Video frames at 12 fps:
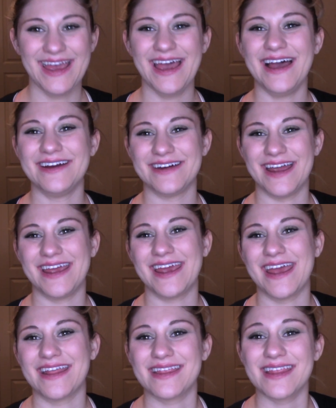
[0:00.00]
alright
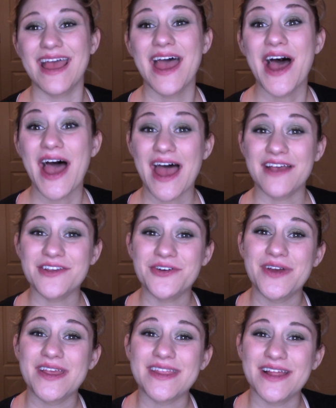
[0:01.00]
guys, as always,